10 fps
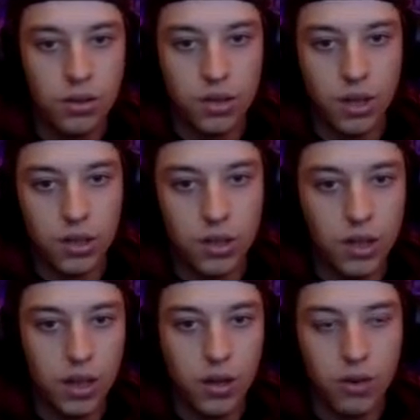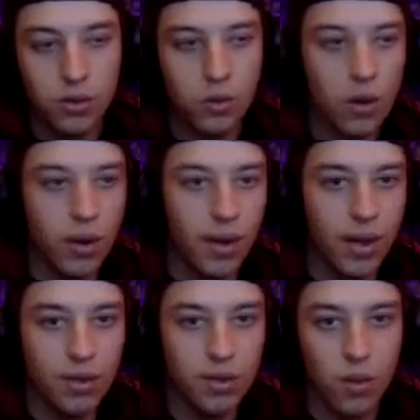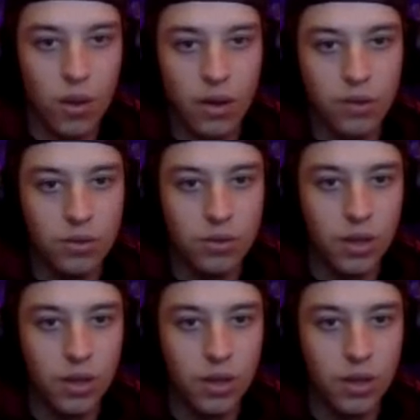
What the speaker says: and it's not going too well right now. So I don't